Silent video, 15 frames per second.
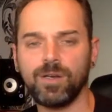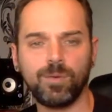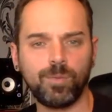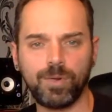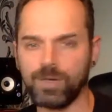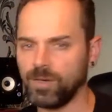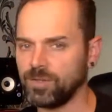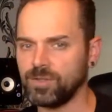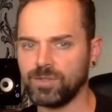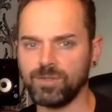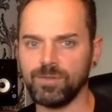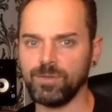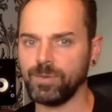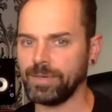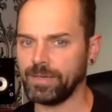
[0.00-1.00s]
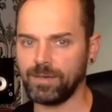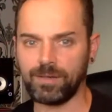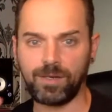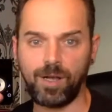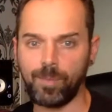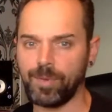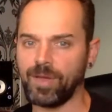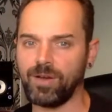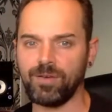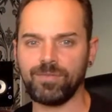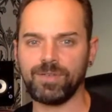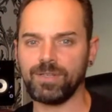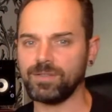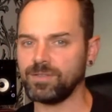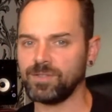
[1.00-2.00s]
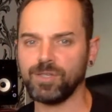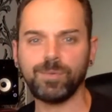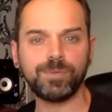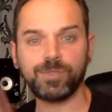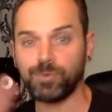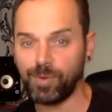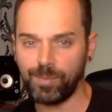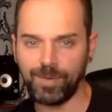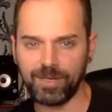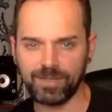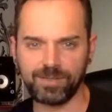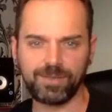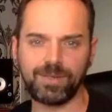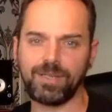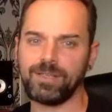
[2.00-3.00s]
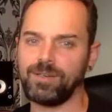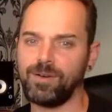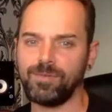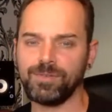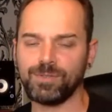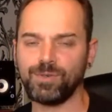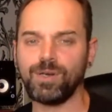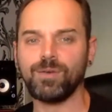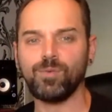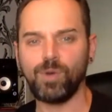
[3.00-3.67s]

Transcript: We're not doing a copy of a tube screamer to get an overdrive.